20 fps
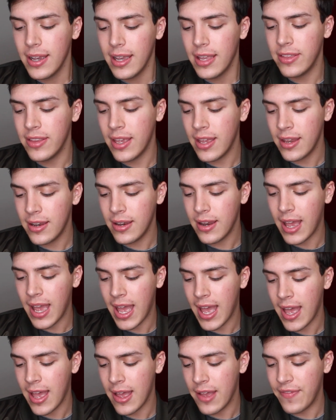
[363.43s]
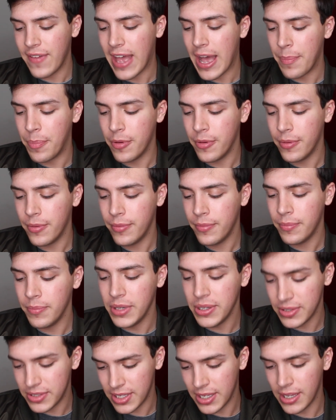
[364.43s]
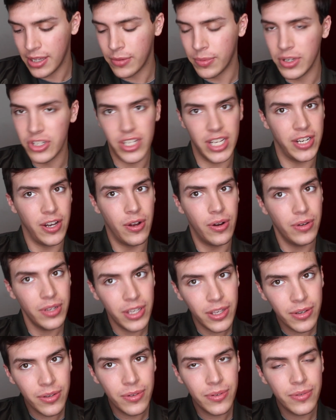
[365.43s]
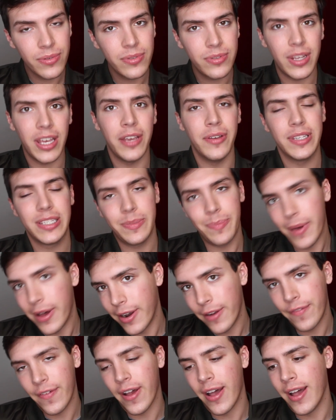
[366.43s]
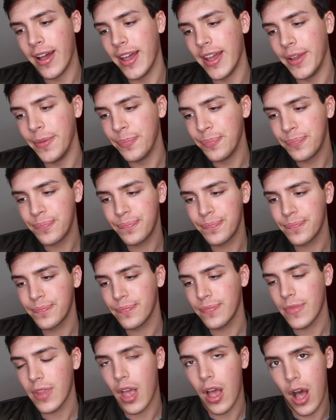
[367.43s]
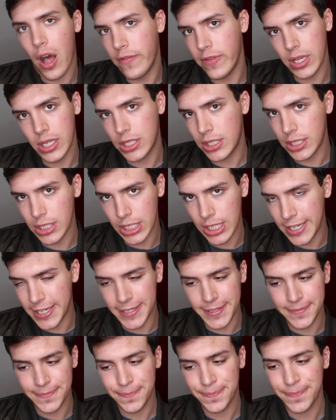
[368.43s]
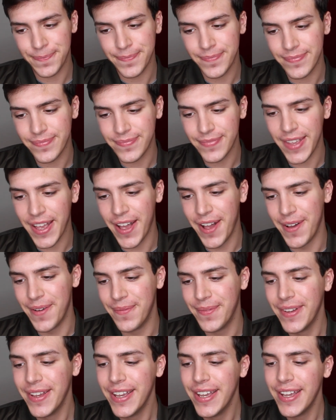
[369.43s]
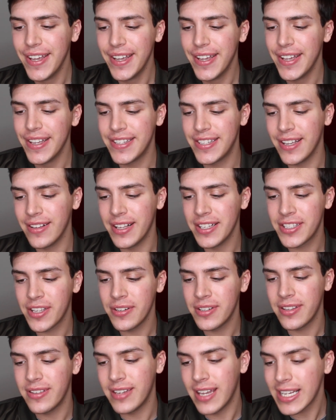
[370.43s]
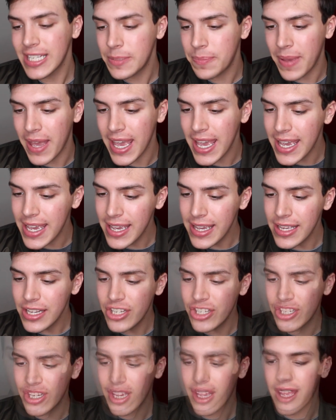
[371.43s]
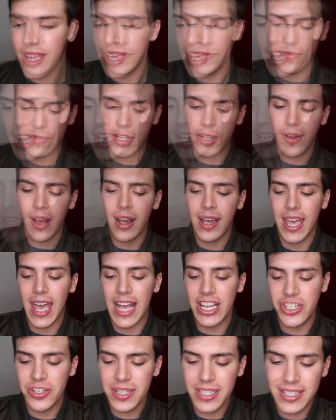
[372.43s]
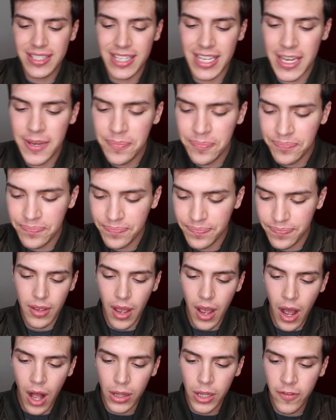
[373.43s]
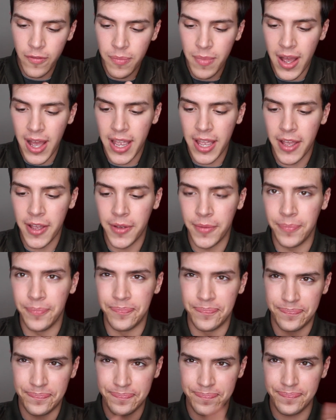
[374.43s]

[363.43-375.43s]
And then I have Apple Music, which I don't use. I use Spotify, obviously. So let's go to the next page. So, okay, as you can see, all of my